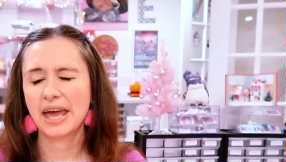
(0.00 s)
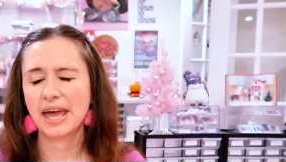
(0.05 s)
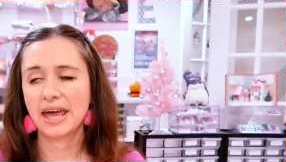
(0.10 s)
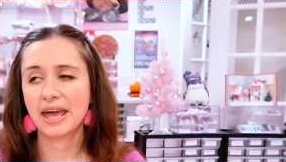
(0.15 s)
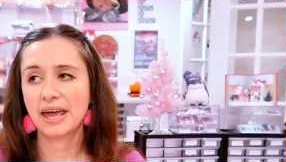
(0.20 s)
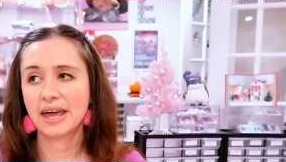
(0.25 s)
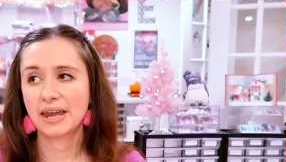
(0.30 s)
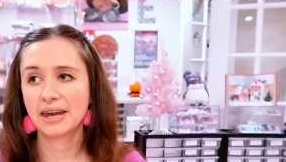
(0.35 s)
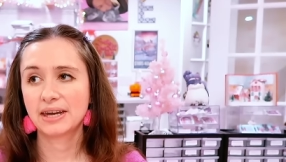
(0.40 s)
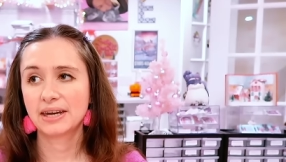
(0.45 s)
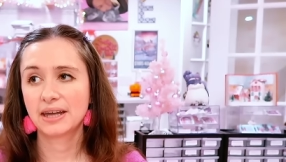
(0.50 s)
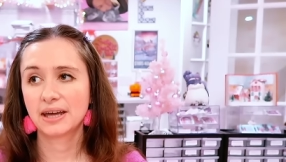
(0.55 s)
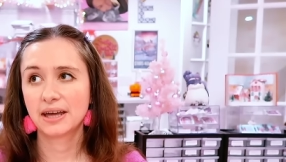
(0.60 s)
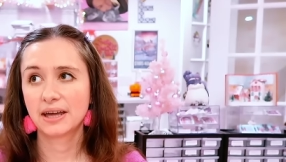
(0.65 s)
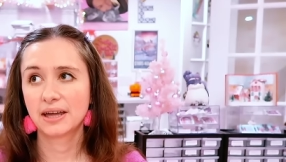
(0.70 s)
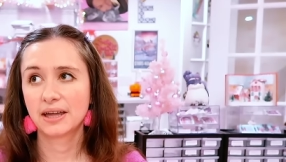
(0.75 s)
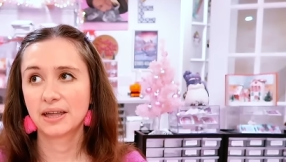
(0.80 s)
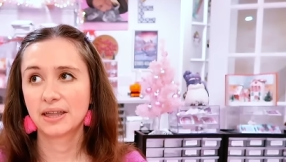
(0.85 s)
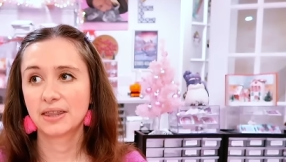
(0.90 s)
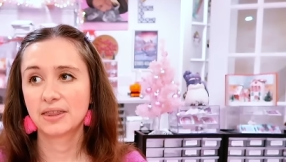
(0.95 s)
and
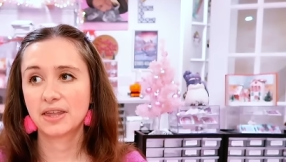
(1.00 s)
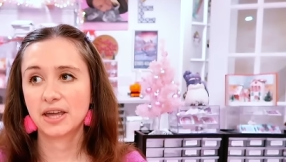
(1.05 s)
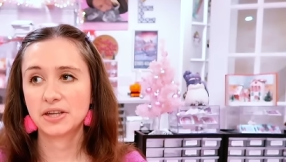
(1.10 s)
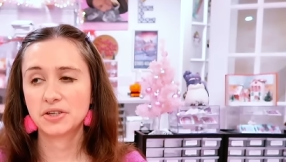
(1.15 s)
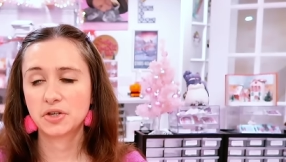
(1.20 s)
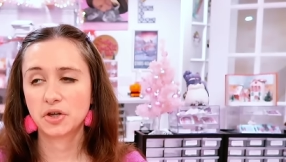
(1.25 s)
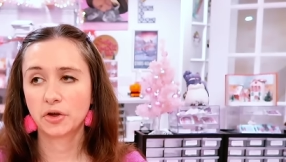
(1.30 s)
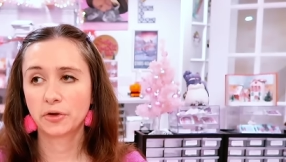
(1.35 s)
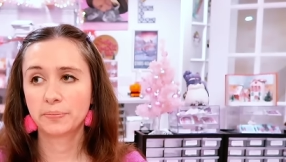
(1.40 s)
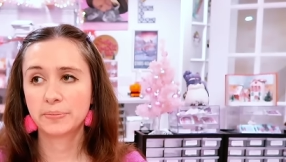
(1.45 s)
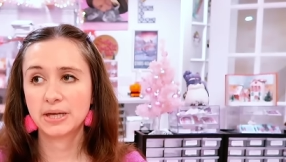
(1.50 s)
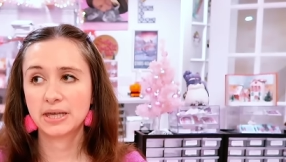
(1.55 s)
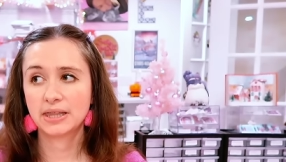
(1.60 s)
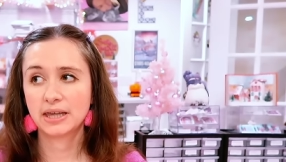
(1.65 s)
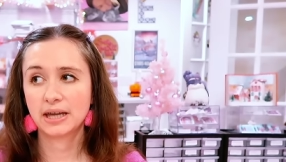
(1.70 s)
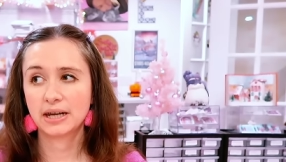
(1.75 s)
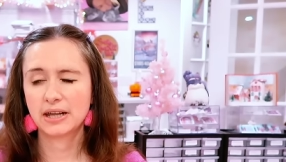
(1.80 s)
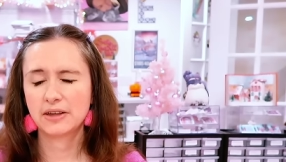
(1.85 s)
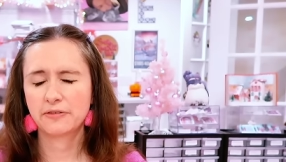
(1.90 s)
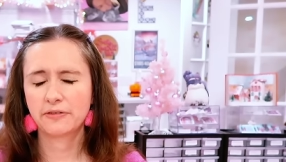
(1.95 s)
they told me
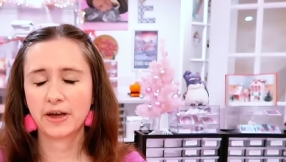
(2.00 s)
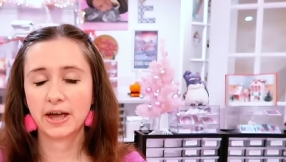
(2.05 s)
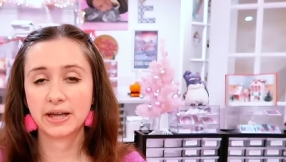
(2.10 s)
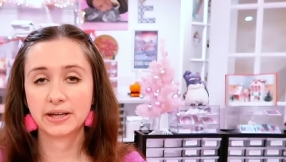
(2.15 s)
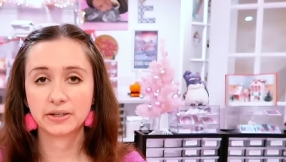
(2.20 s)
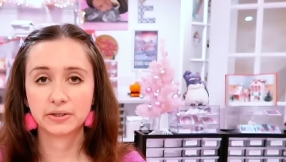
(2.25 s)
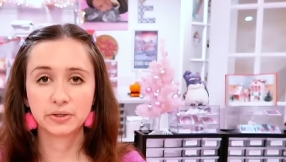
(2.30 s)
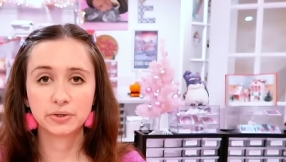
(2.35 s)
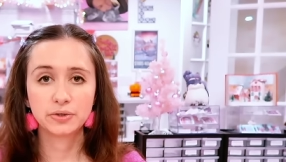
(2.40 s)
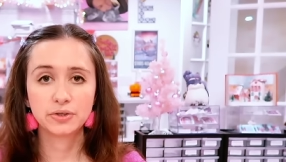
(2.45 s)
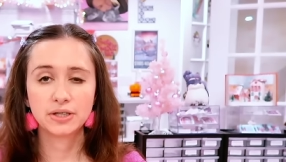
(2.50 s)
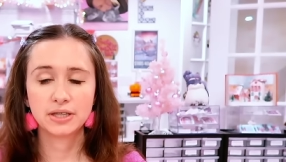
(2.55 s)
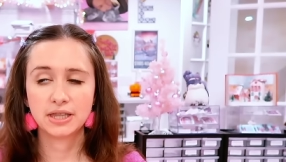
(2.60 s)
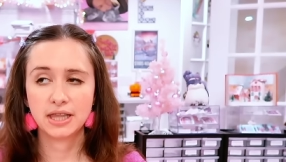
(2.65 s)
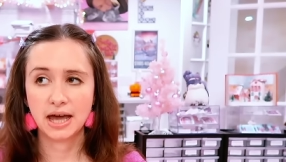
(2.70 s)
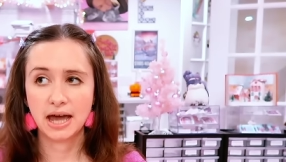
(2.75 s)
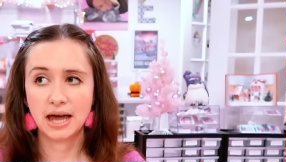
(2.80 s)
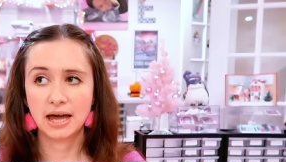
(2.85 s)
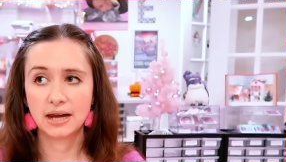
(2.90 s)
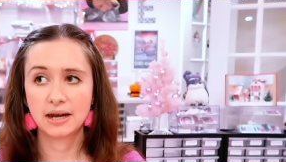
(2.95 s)
that if I included
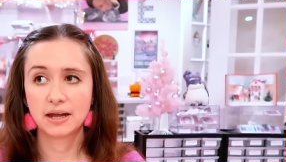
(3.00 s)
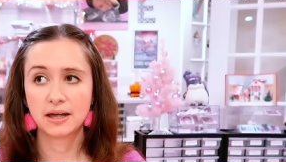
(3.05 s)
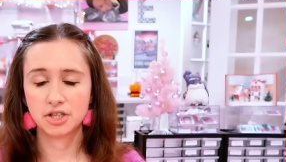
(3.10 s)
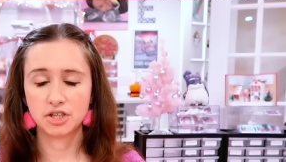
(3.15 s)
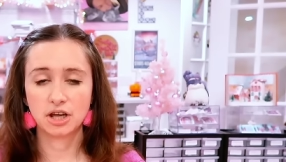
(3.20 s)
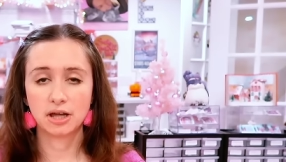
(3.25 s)
that